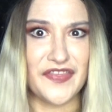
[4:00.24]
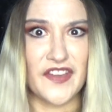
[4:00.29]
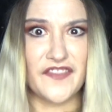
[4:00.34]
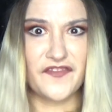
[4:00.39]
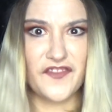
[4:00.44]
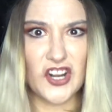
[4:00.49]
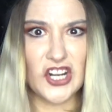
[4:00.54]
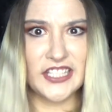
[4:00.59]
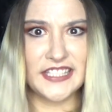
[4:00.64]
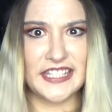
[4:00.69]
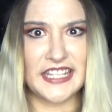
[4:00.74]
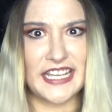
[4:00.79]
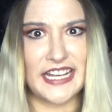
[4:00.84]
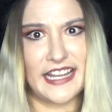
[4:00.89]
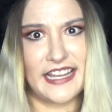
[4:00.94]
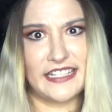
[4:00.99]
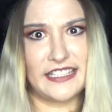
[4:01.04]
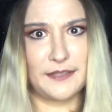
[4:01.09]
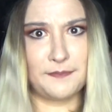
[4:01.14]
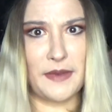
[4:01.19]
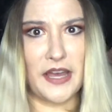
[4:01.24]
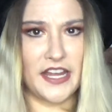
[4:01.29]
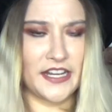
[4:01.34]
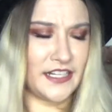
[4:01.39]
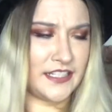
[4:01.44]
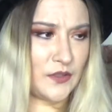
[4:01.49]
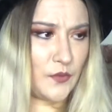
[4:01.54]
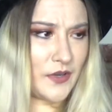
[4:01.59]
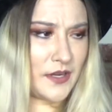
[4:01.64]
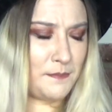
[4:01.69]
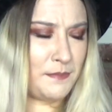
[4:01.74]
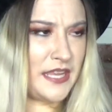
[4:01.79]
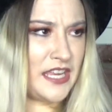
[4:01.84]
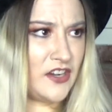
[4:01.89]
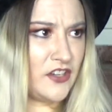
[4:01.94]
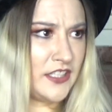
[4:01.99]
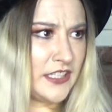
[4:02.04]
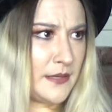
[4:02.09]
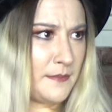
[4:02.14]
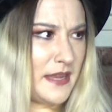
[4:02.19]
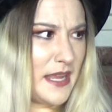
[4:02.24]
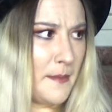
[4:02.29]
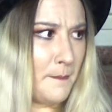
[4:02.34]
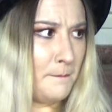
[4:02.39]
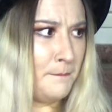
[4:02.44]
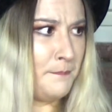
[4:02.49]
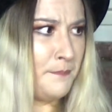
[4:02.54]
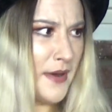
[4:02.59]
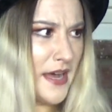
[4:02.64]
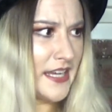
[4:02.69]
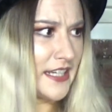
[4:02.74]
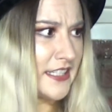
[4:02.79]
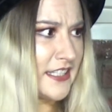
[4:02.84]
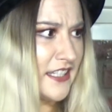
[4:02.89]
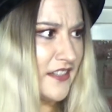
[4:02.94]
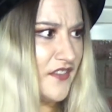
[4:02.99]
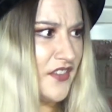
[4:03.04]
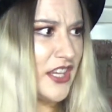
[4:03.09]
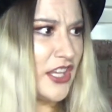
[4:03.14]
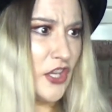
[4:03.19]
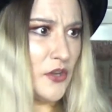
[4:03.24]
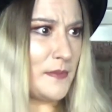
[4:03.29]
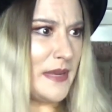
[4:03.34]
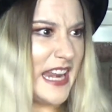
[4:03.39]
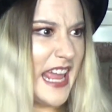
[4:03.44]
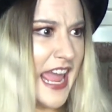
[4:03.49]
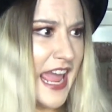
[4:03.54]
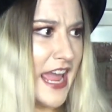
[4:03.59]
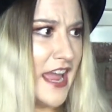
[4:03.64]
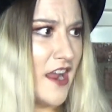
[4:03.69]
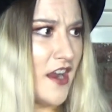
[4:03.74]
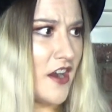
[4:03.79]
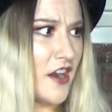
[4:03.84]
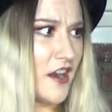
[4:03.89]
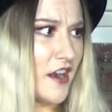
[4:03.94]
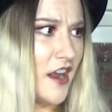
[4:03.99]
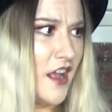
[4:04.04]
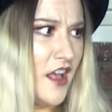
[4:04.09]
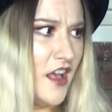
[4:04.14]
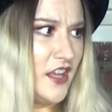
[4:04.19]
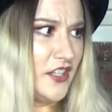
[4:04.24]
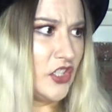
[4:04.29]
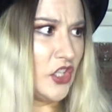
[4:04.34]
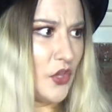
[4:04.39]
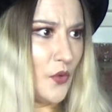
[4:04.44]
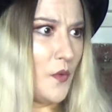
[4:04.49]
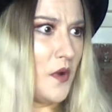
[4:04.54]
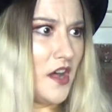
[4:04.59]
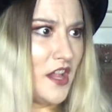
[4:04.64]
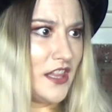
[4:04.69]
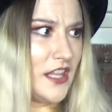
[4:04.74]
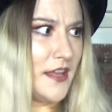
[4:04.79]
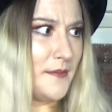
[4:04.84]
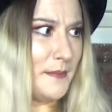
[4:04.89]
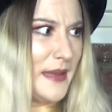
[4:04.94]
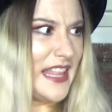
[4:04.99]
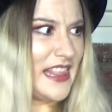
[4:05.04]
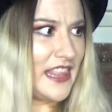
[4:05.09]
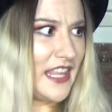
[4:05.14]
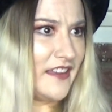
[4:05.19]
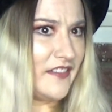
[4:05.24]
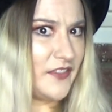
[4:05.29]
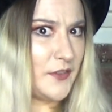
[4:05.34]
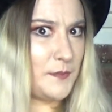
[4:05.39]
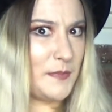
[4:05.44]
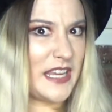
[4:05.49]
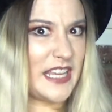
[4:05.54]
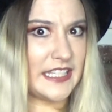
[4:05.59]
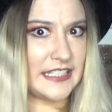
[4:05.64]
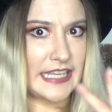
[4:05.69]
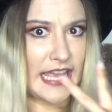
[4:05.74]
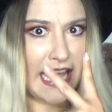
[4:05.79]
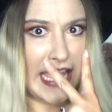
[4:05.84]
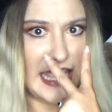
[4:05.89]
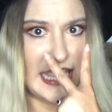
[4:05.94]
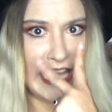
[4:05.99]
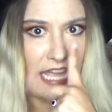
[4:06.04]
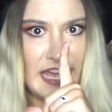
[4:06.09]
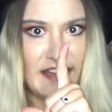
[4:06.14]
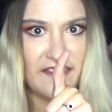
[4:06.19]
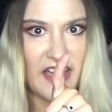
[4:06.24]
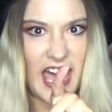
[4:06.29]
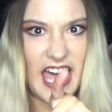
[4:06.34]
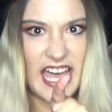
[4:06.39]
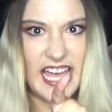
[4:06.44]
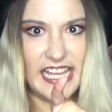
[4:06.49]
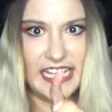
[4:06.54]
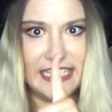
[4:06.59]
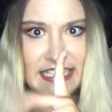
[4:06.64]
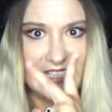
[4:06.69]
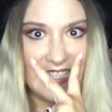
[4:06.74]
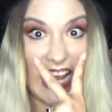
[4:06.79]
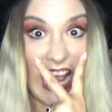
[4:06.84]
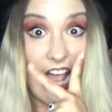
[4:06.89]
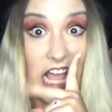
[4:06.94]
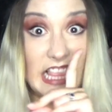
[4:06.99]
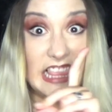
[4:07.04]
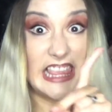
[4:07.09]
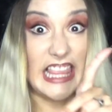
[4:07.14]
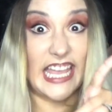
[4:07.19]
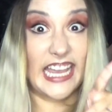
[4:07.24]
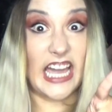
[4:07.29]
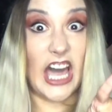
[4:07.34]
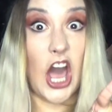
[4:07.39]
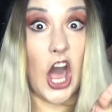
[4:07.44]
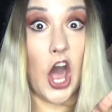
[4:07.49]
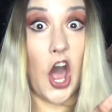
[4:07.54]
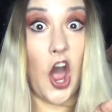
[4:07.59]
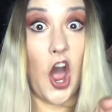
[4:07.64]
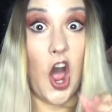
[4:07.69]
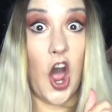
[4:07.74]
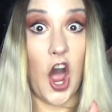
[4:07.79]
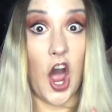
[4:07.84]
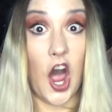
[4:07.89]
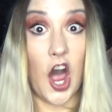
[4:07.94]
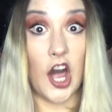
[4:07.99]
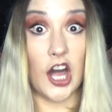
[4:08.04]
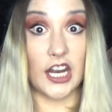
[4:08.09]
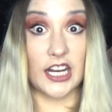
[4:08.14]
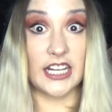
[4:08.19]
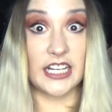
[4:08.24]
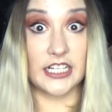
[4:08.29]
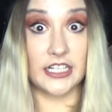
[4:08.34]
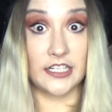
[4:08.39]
the first thing I spot is what appears to be a box of human hair to the wall on my left, because I have eyes like a hawk